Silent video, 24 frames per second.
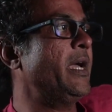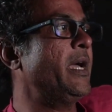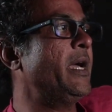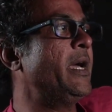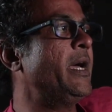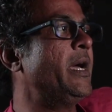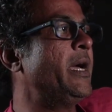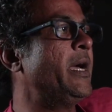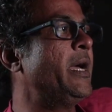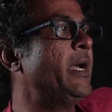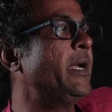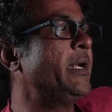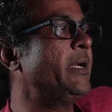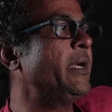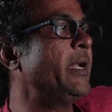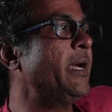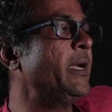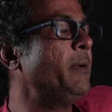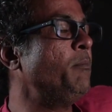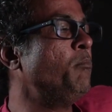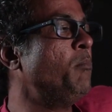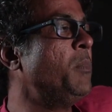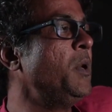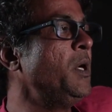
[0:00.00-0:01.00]
and
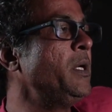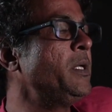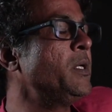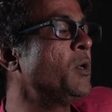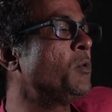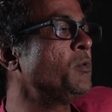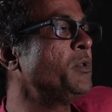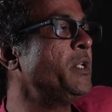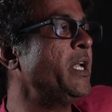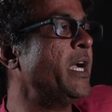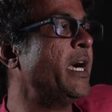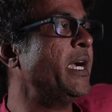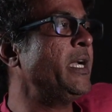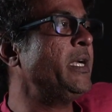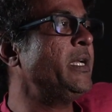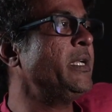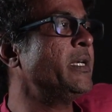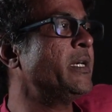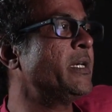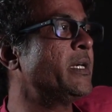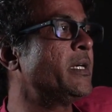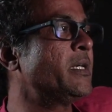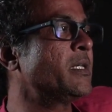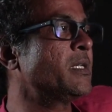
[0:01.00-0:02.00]
I built on the
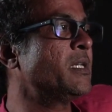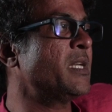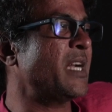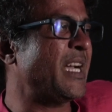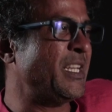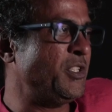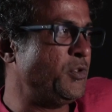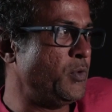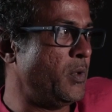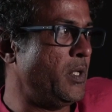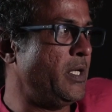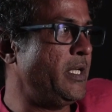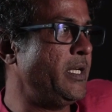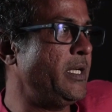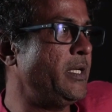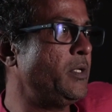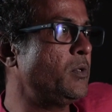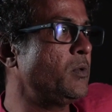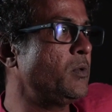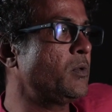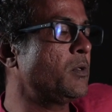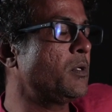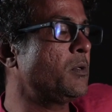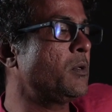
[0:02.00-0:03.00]
idea gradually. It
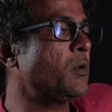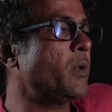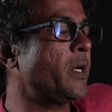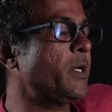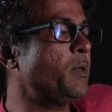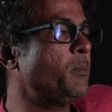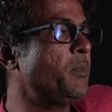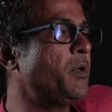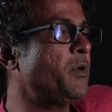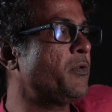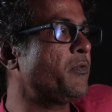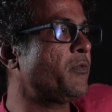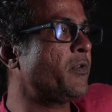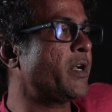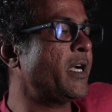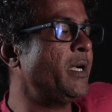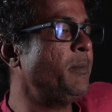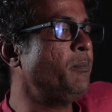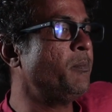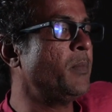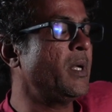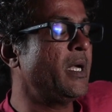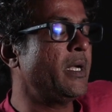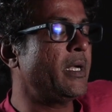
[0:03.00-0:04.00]
took quite a bit of
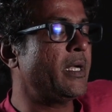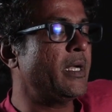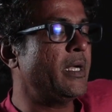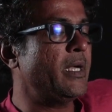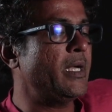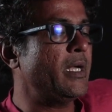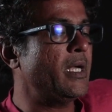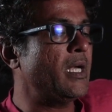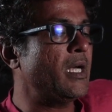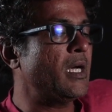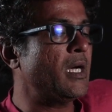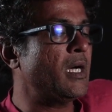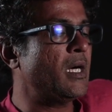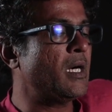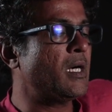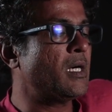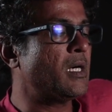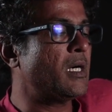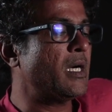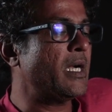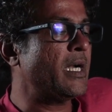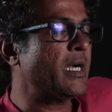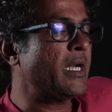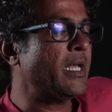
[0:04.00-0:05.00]
time,
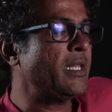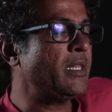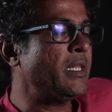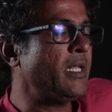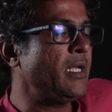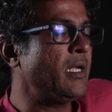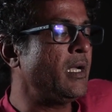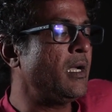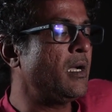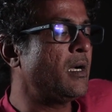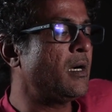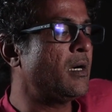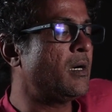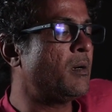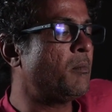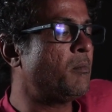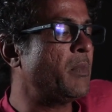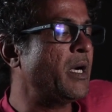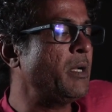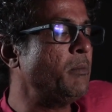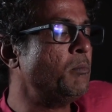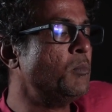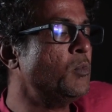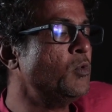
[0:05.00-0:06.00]
and I think
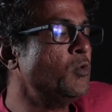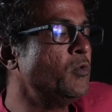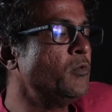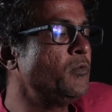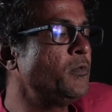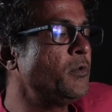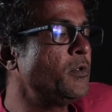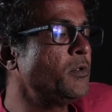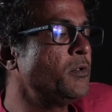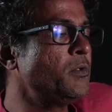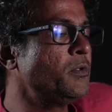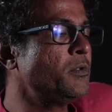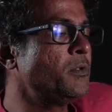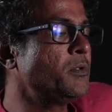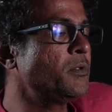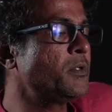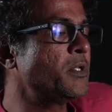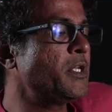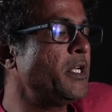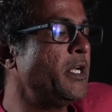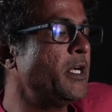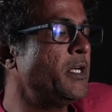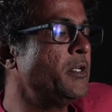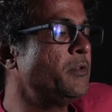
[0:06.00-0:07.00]
my move to
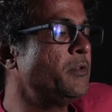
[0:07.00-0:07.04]
Krea